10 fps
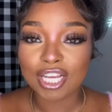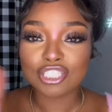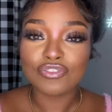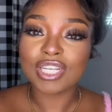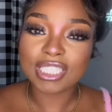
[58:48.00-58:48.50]

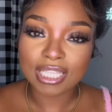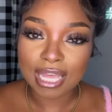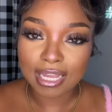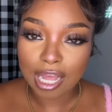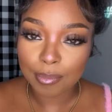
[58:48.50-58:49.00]
Don't forget to
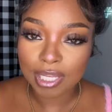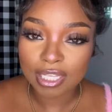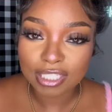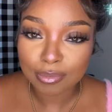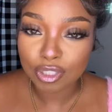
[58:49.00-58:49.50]
like, comment,
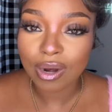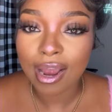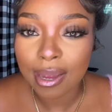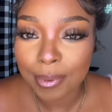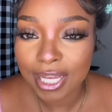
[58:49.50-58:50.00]

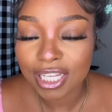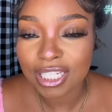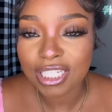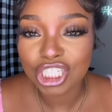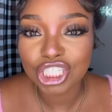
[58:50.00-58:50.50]
subscribe,
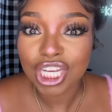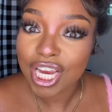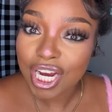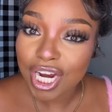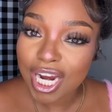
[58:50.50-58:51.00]
and
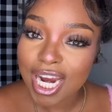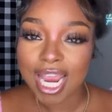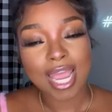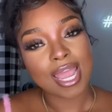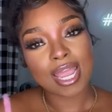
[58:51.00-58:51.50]
share.
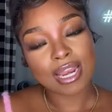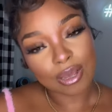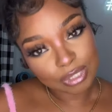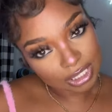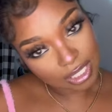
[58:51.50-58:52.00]
And I
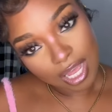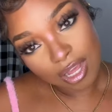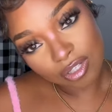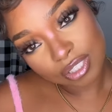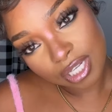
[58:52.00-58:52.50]
will see
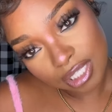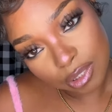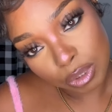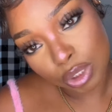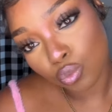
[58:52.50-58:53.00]
y'all on the next
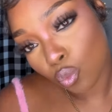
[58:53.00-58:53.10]
one.